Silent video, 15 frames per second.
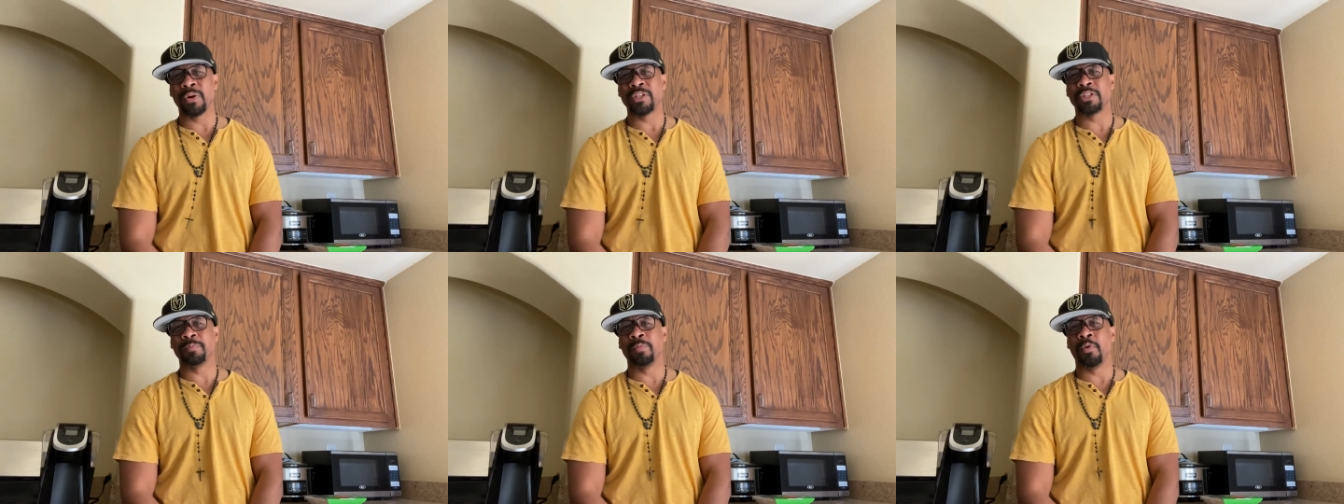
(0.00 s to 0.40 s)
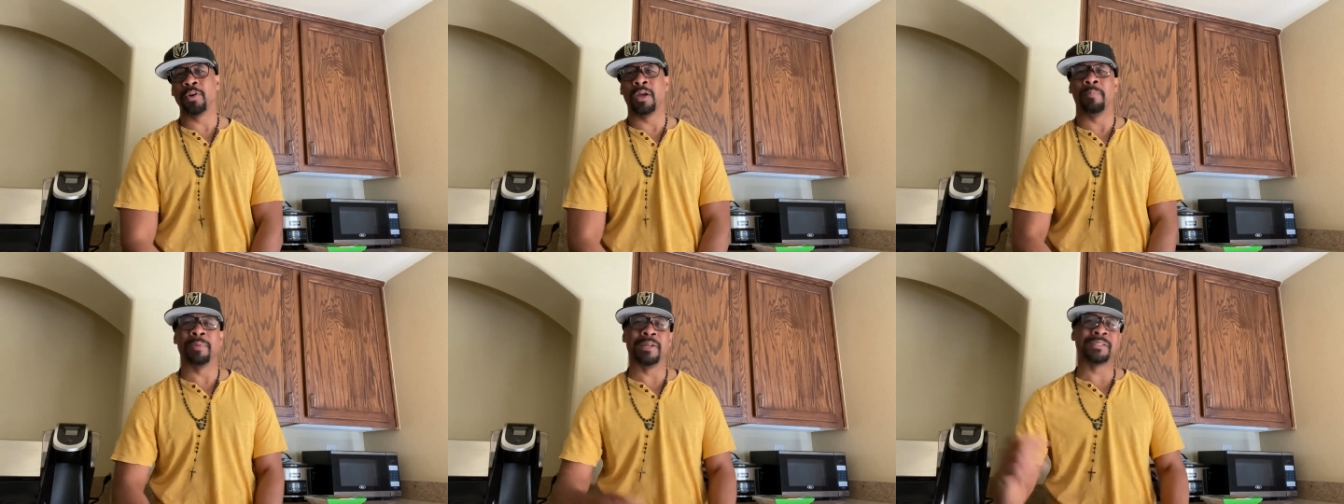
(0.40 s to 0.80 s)
Hit your
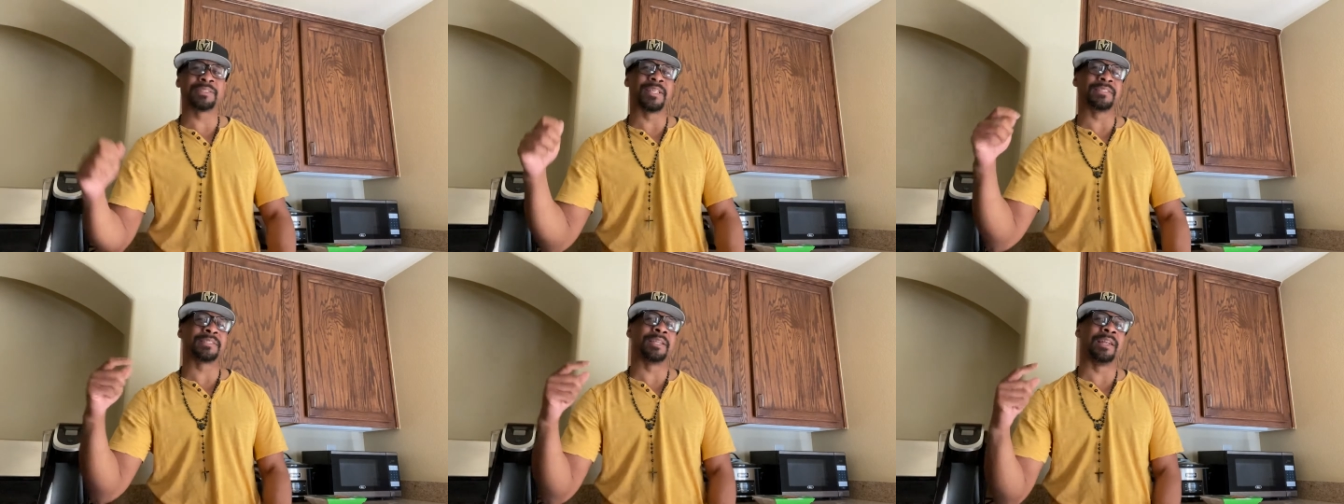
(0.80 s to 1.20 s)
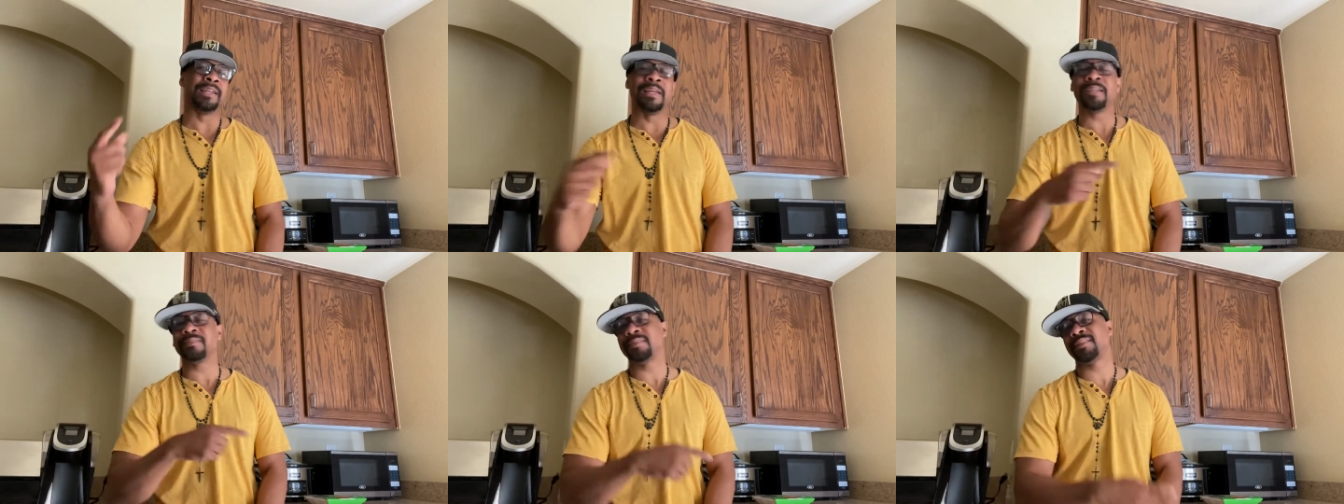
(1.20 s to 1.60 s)
boy up. But let's get to the
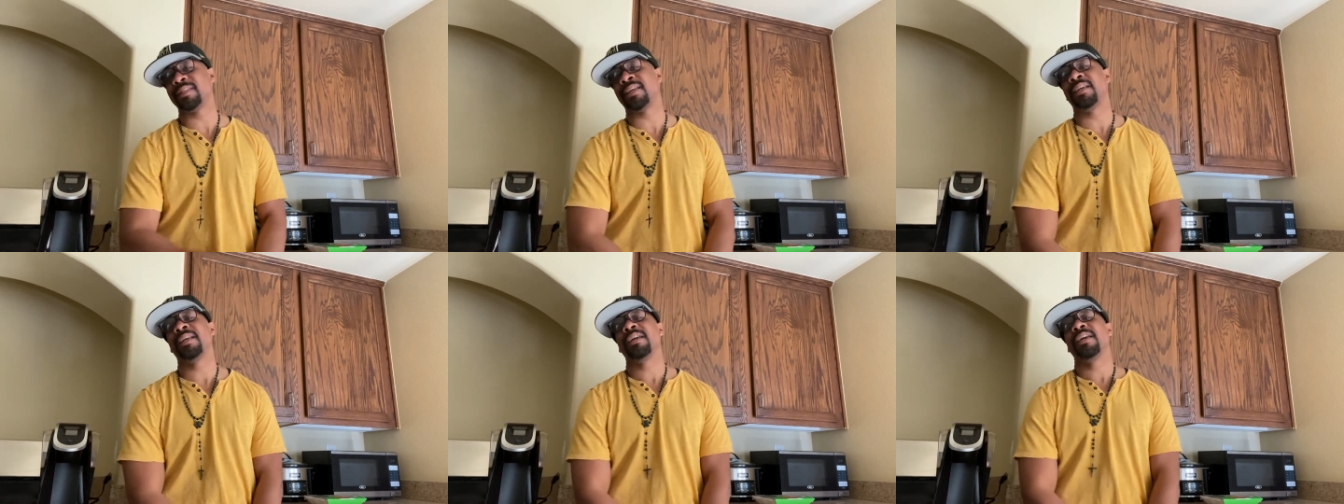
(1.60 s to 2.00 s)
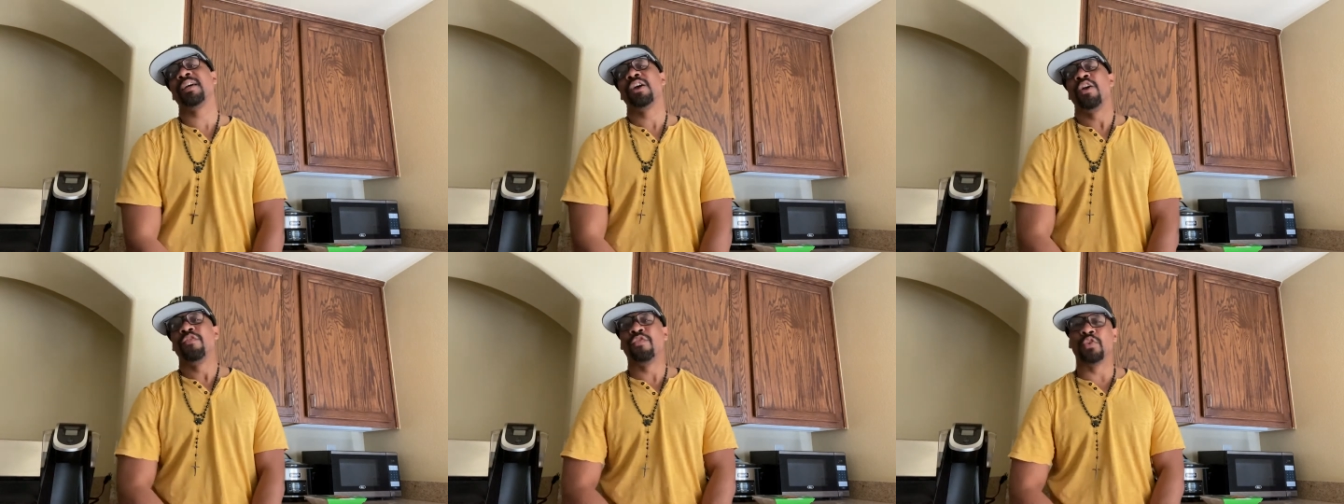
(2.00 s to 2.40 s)
list
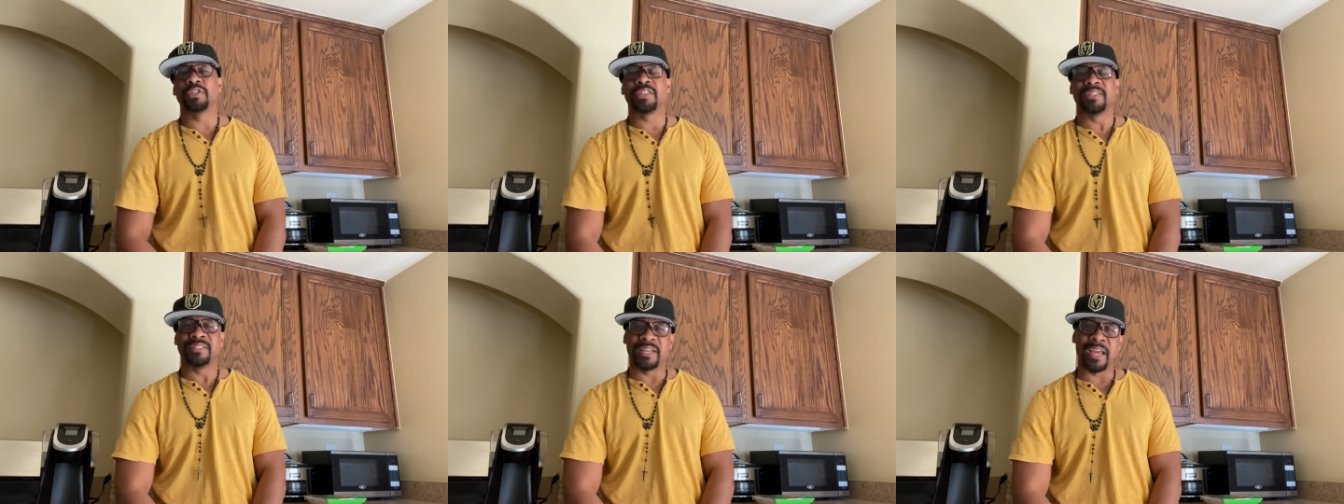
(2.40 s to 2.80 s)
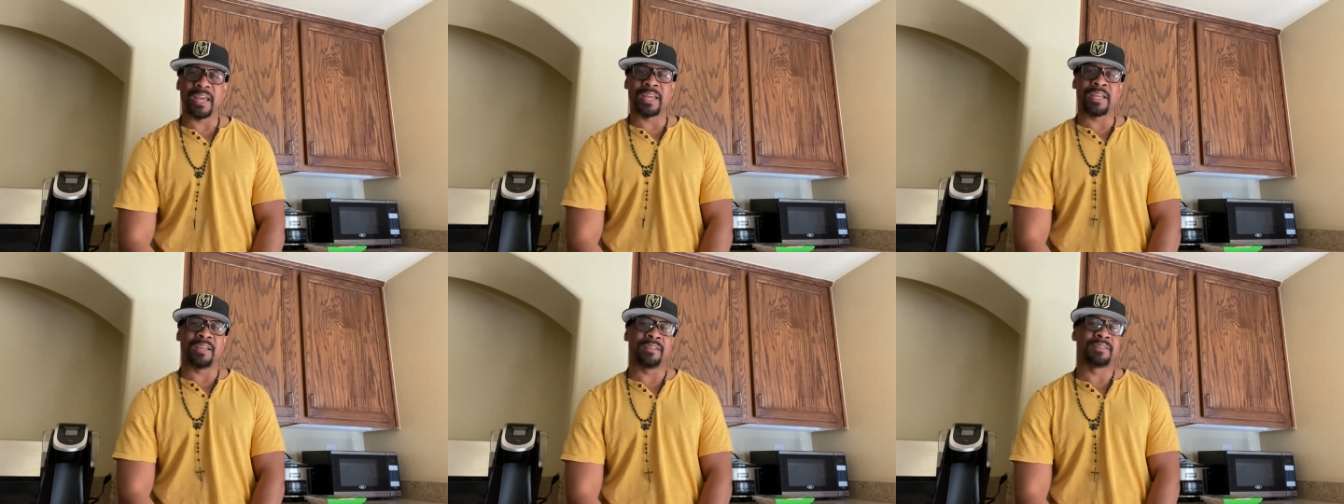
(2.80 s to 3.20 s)
for
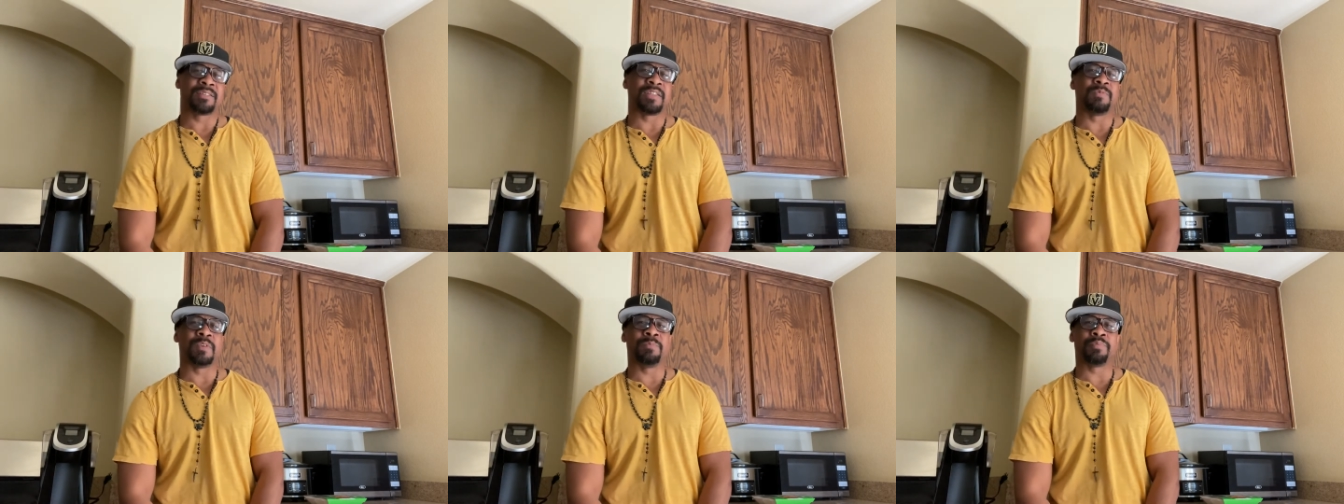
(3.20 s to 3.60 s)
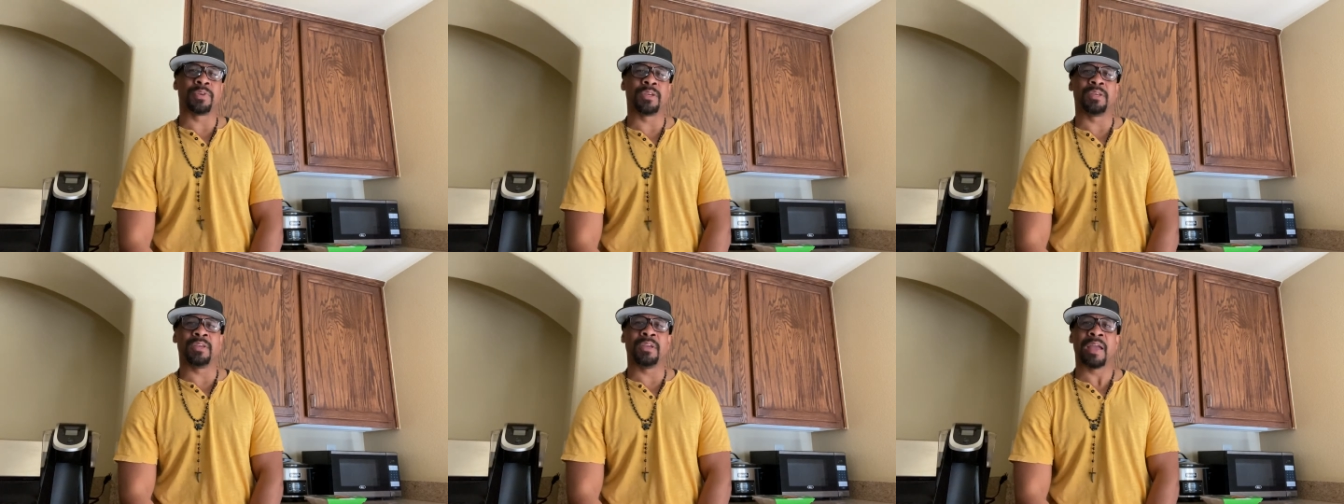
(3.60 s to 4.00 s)
today,
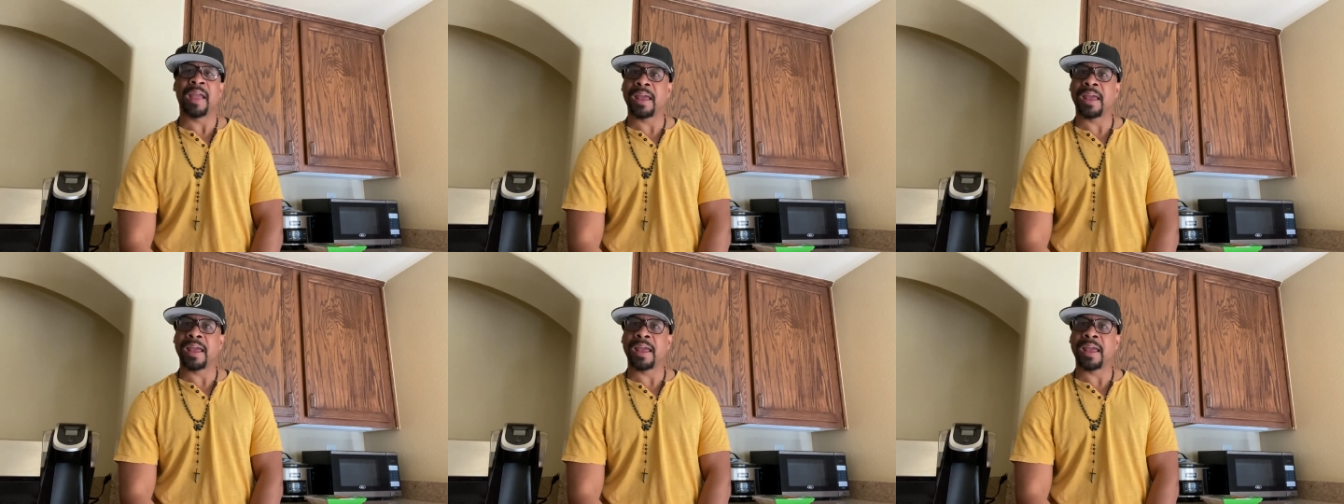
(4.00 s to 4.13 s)
CVP.